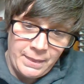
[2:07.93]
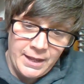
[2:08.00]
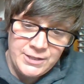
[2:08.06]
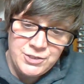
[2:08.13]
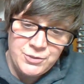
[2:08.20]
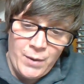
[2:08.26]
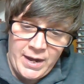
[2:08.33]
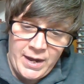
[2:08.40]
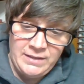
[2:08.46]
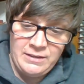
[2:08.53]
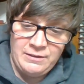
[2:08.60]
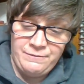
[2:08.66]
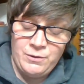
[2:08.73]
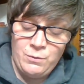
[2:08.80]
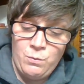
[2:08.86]
It's right
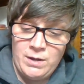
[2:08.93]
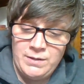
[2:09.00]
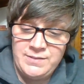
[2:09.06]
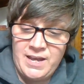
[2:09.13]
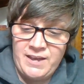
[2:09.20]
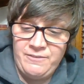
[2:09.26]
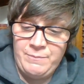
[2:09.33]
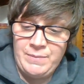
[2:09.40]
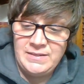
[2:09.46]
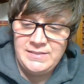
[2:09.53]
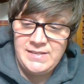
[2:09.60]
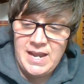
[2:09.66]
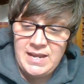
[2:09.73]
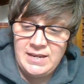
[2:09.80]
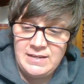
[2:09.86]
that for once I've been
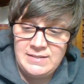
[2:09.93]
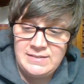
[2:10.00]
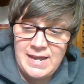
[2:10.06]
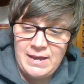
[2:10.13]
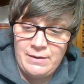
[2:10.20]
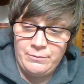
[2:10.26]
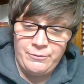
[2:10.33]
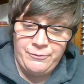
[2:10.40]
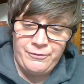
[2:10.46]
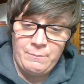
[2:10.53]
taken down